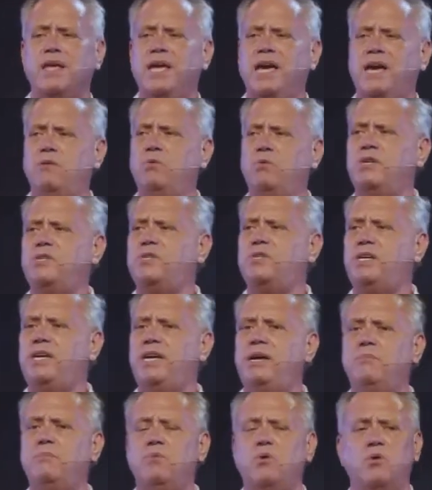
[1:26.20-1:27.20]
And we're
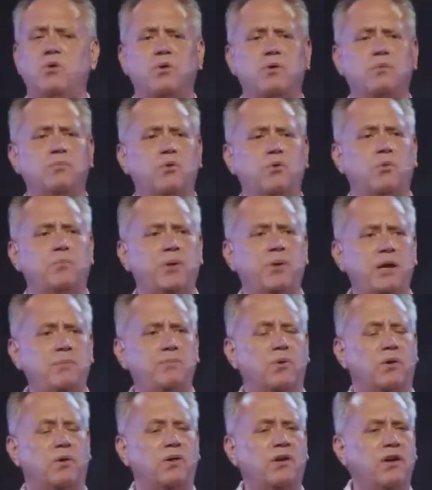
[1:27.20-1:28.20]
seeing more and more
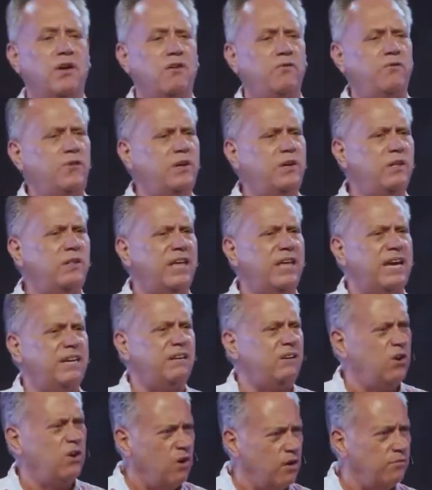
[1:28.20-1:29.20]
people feel
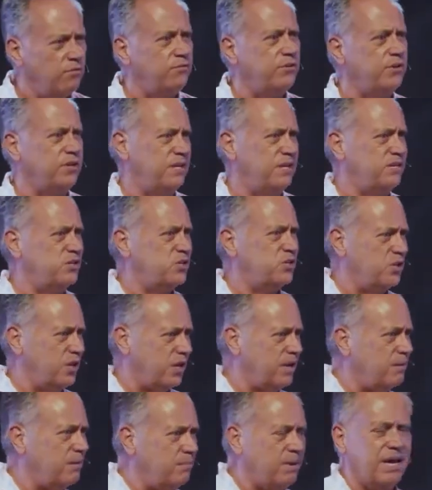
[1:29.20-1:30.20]
that confidence to
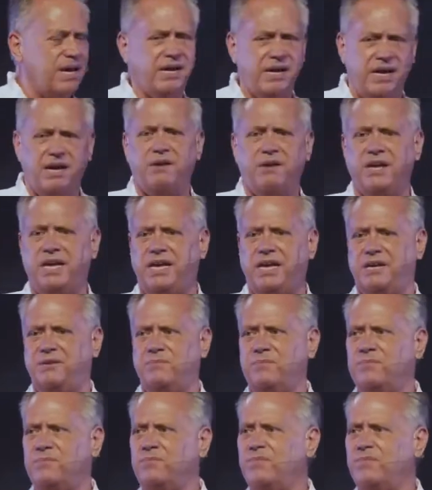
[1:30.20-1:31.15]
come back out again.